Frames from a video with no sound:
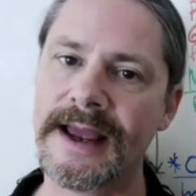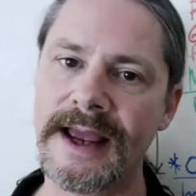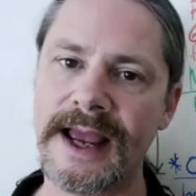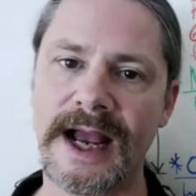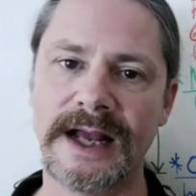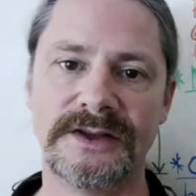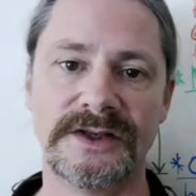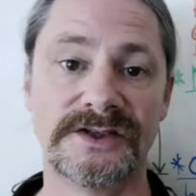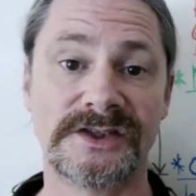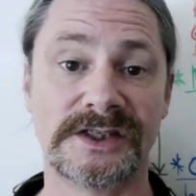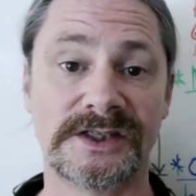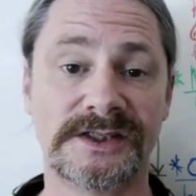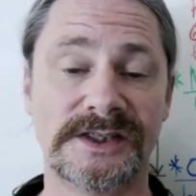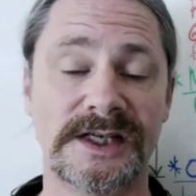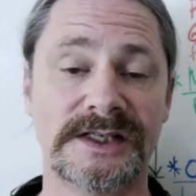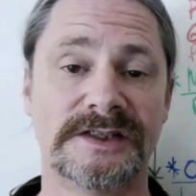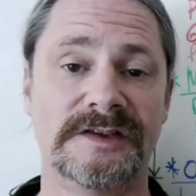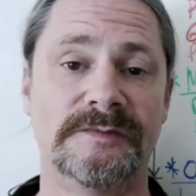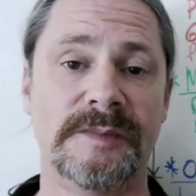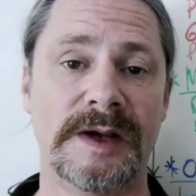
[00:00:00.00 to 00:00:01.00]
And the
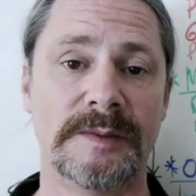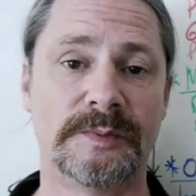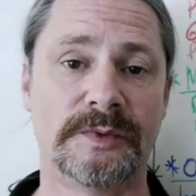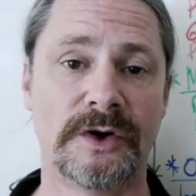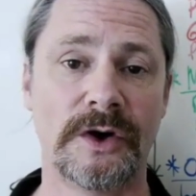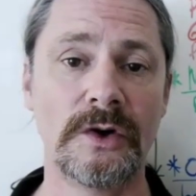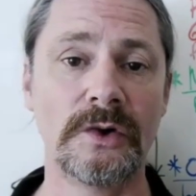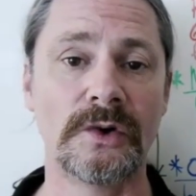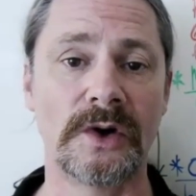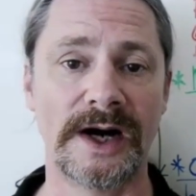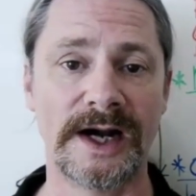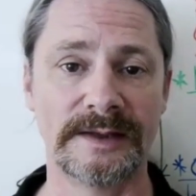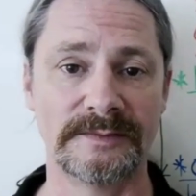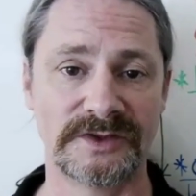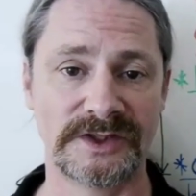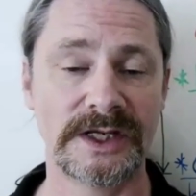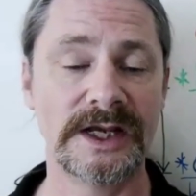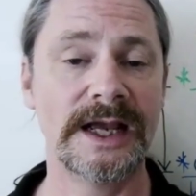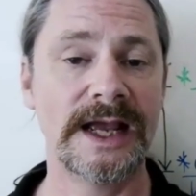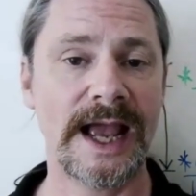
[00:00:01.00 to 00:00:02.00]
success of my
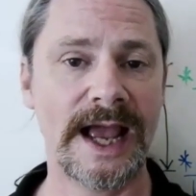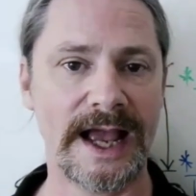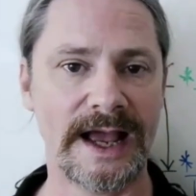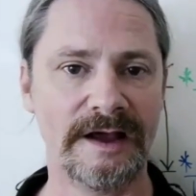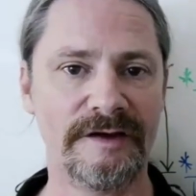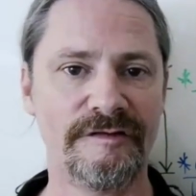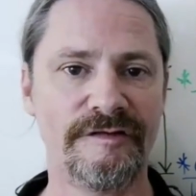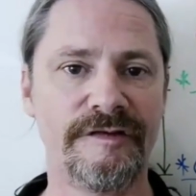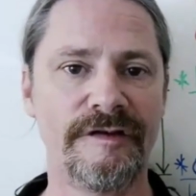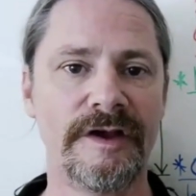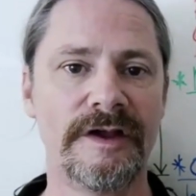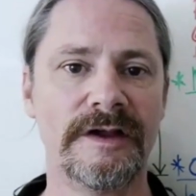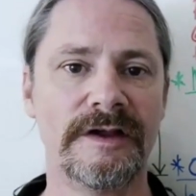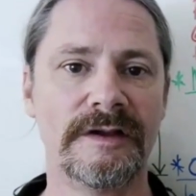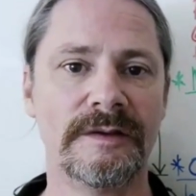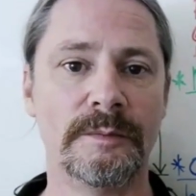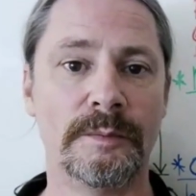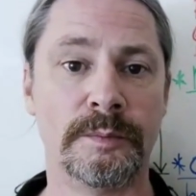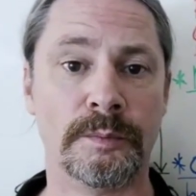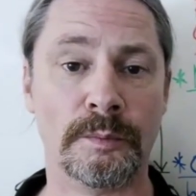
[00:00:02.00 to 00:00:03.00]
programs have
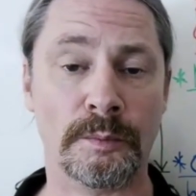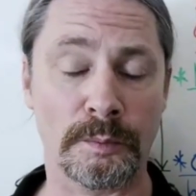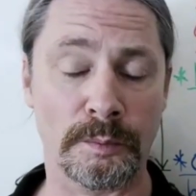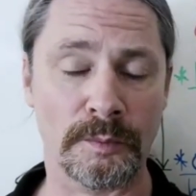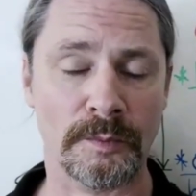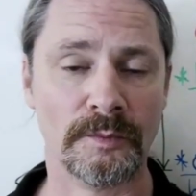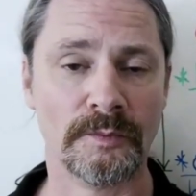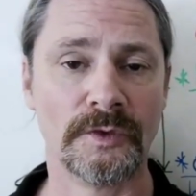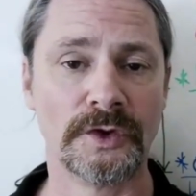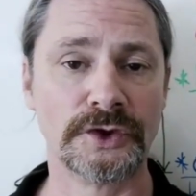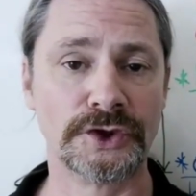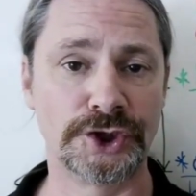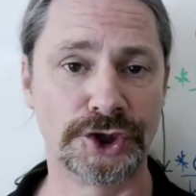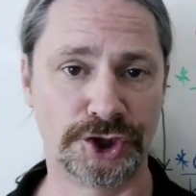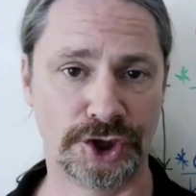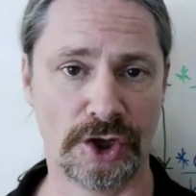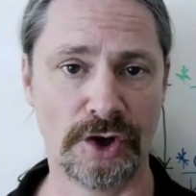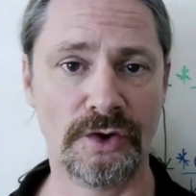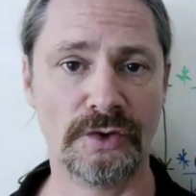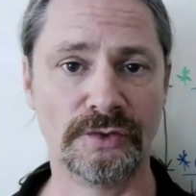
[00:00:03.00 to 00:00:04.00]

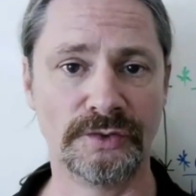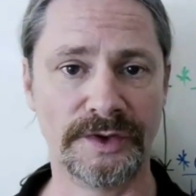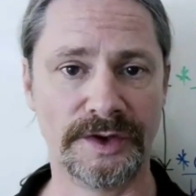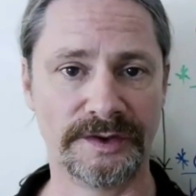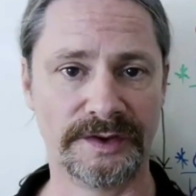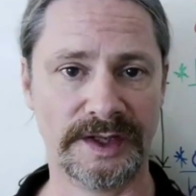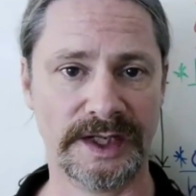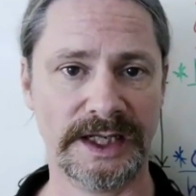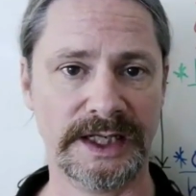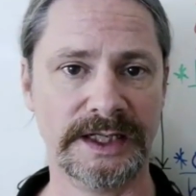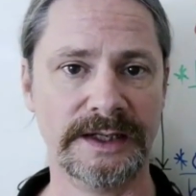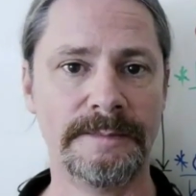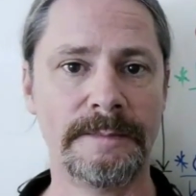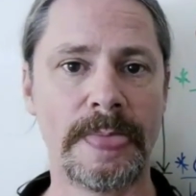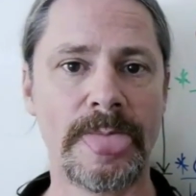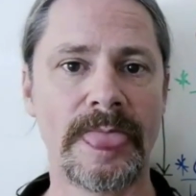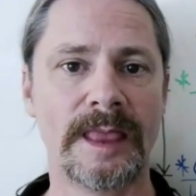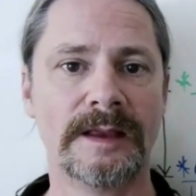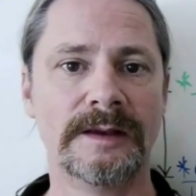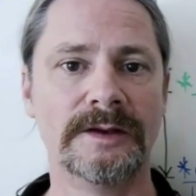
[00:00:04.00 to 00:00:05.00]
shown the
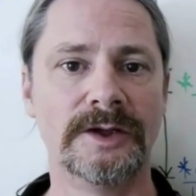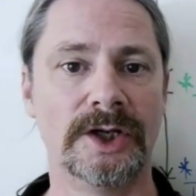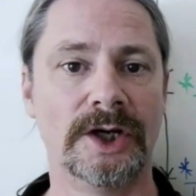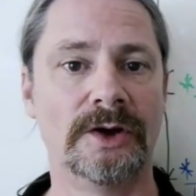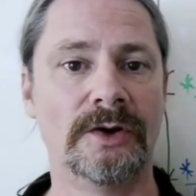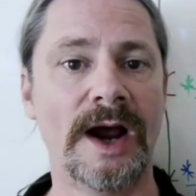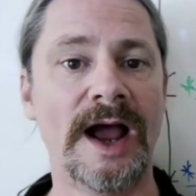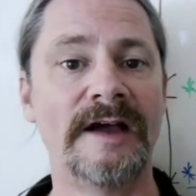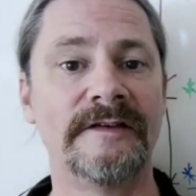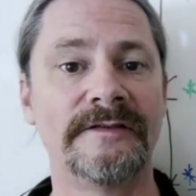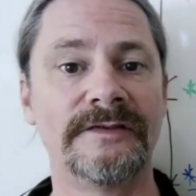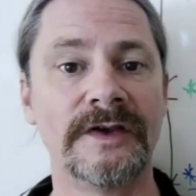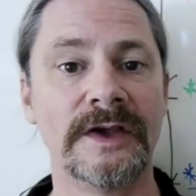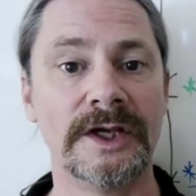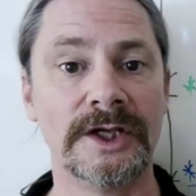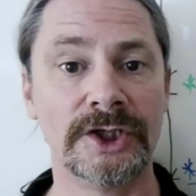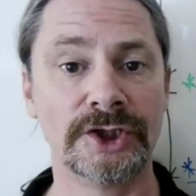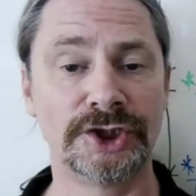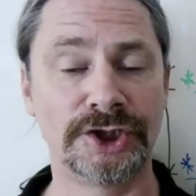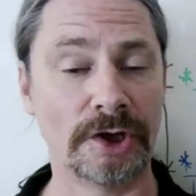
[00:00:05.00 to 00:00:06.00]
you know have
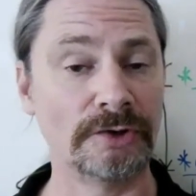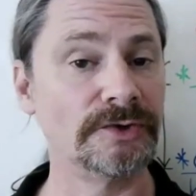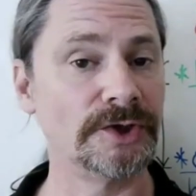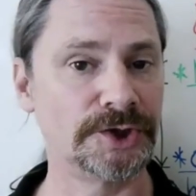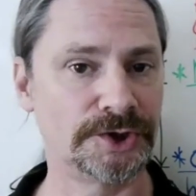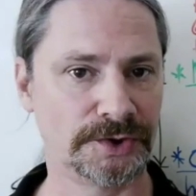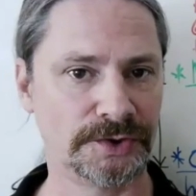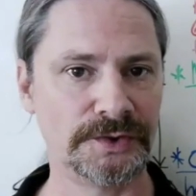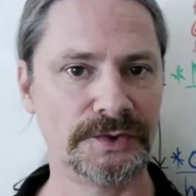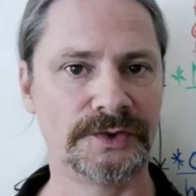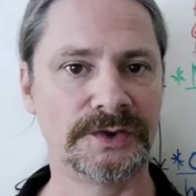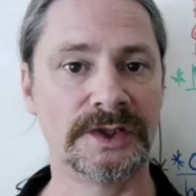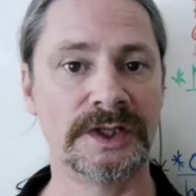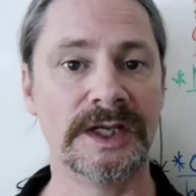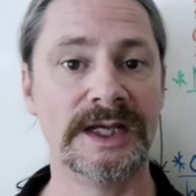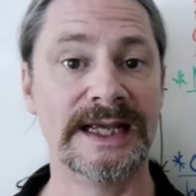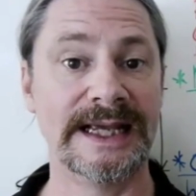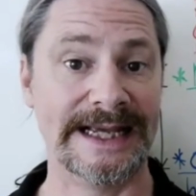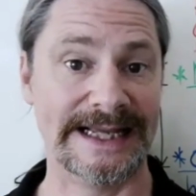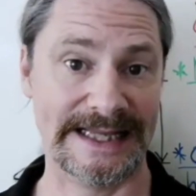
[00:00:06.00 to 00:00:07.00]
shown the truth
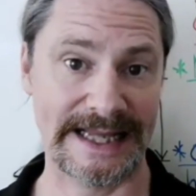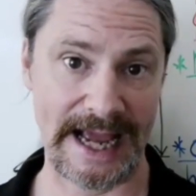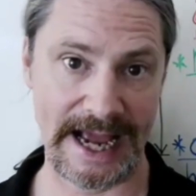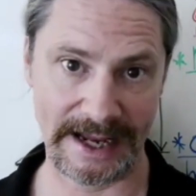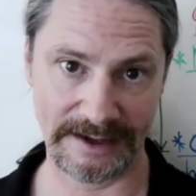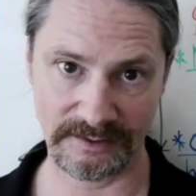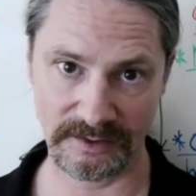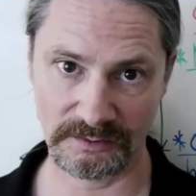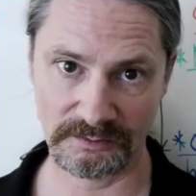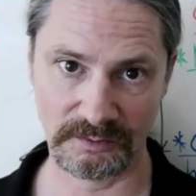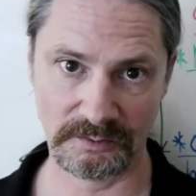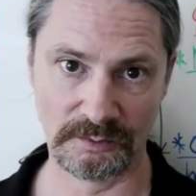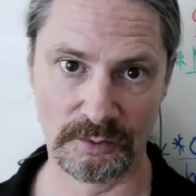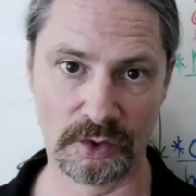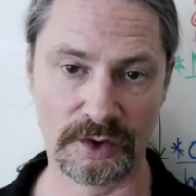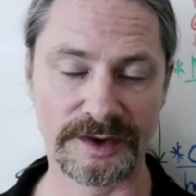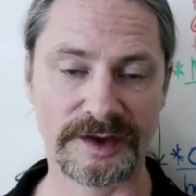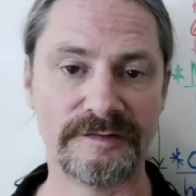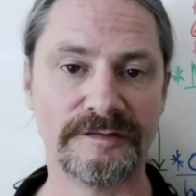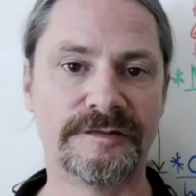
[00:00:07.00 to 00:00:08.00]
in that.
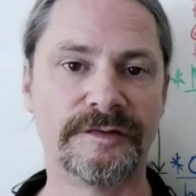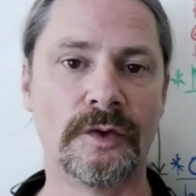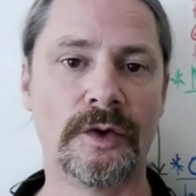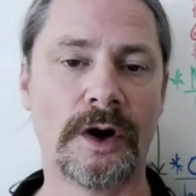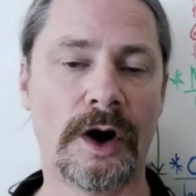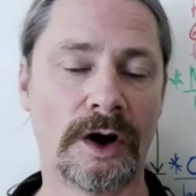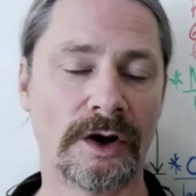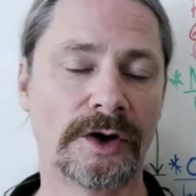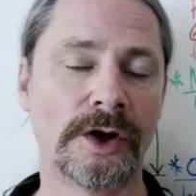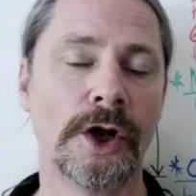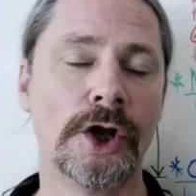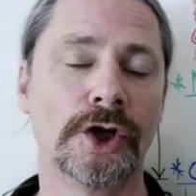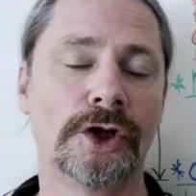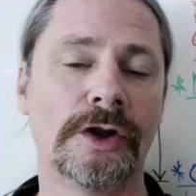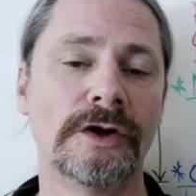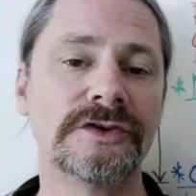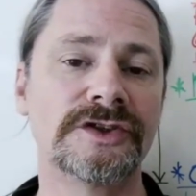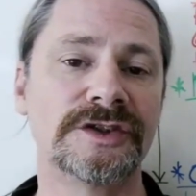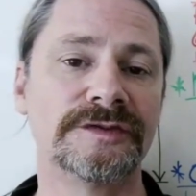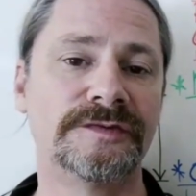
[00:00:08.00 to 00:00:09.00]
More than four or
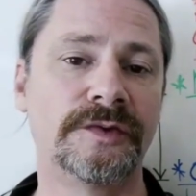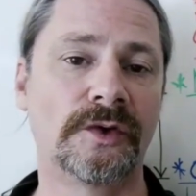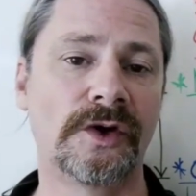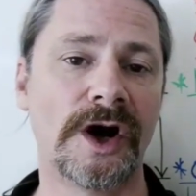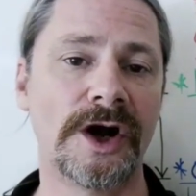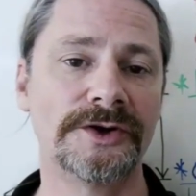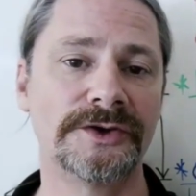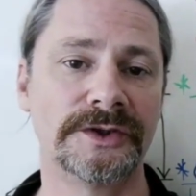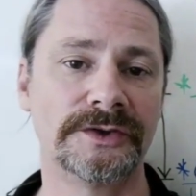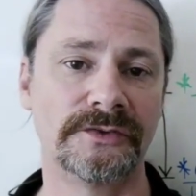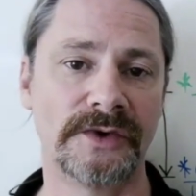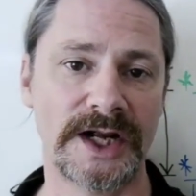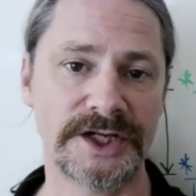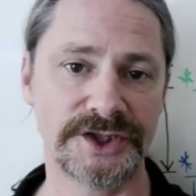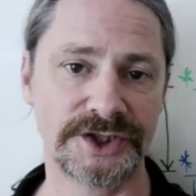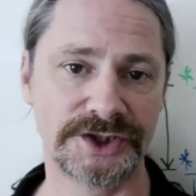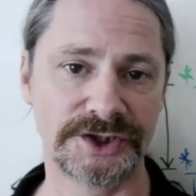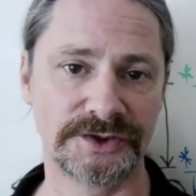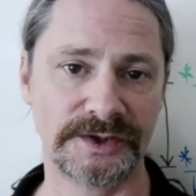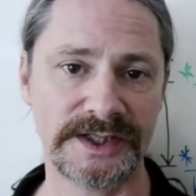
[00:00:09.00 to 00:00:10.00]
close to four hundred
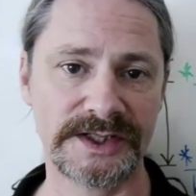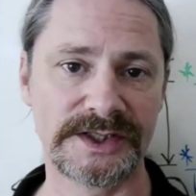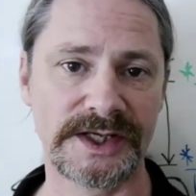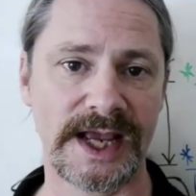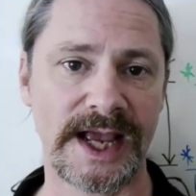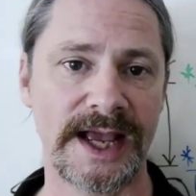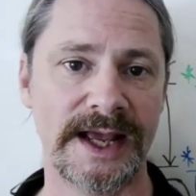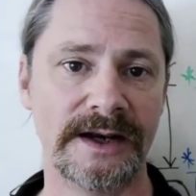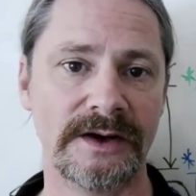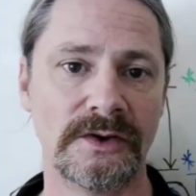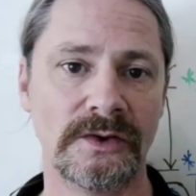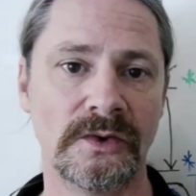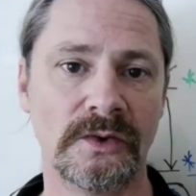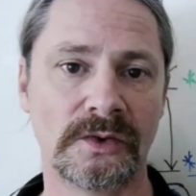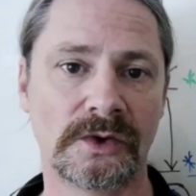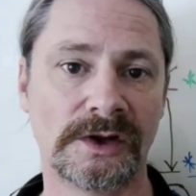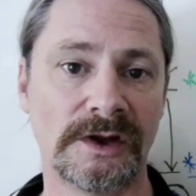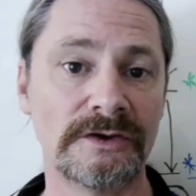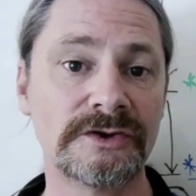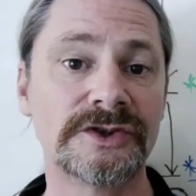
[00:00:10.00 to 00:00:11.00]
registrants and
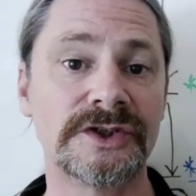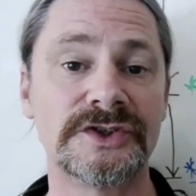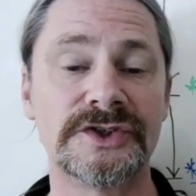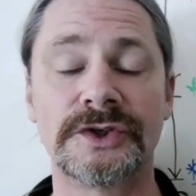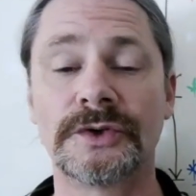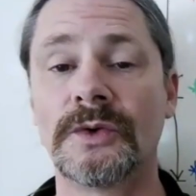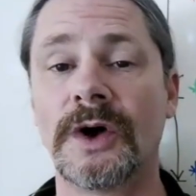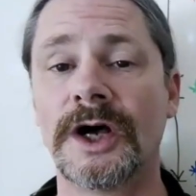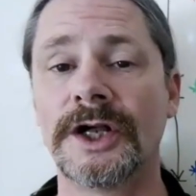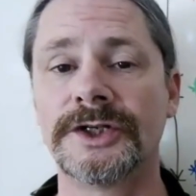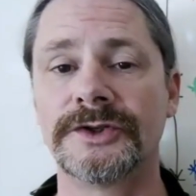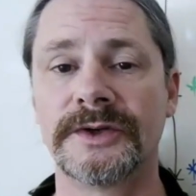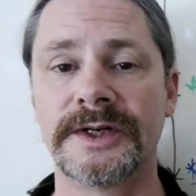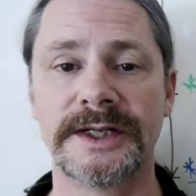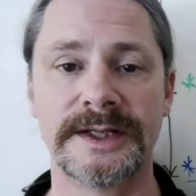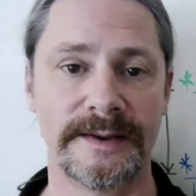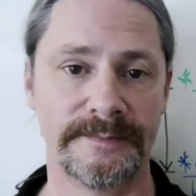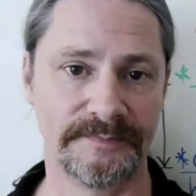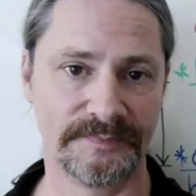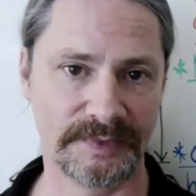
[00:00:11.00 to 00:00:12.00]
close to two hundred